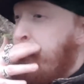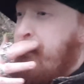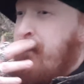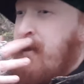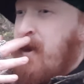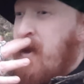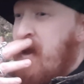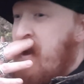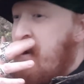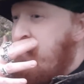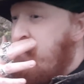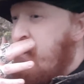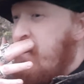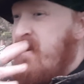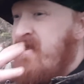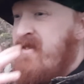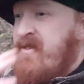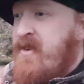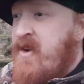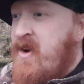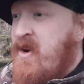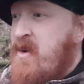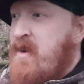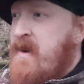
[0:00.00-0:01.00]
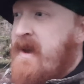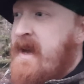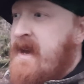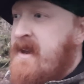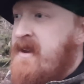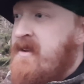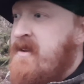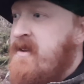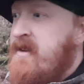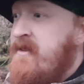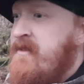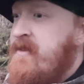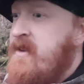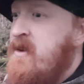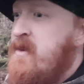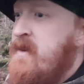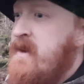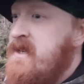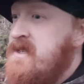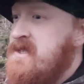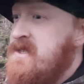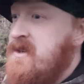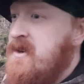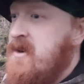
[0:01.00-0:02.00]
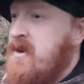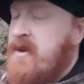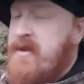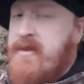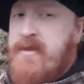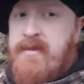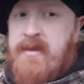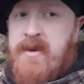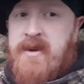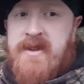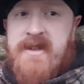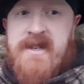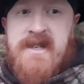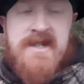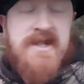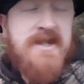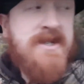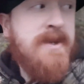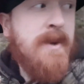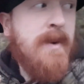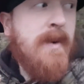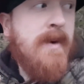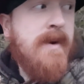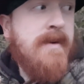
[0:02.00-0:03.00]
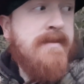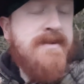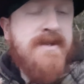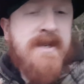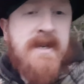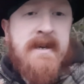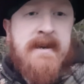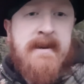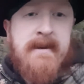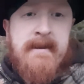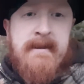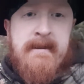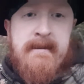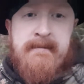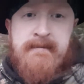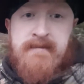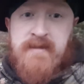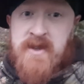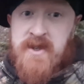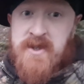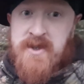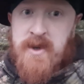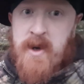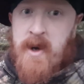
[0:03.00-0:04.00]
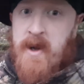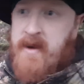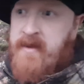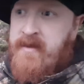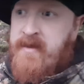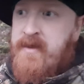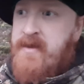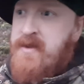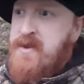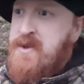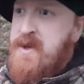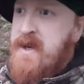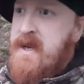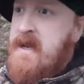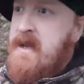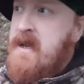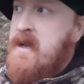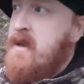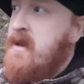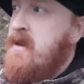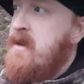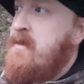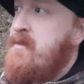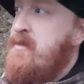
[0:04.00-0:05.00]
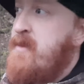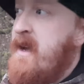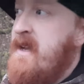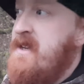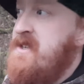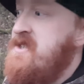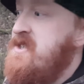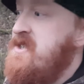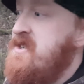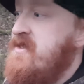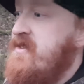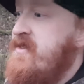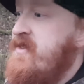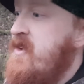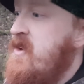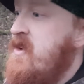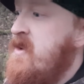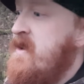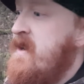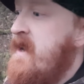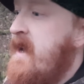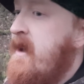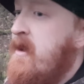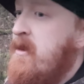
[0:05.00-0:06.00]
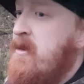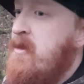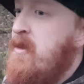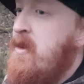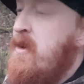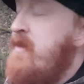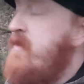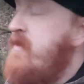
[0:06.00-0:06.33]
all that windfall we had a few weeks ago from all these storms, just conifer tree branches have fallen down all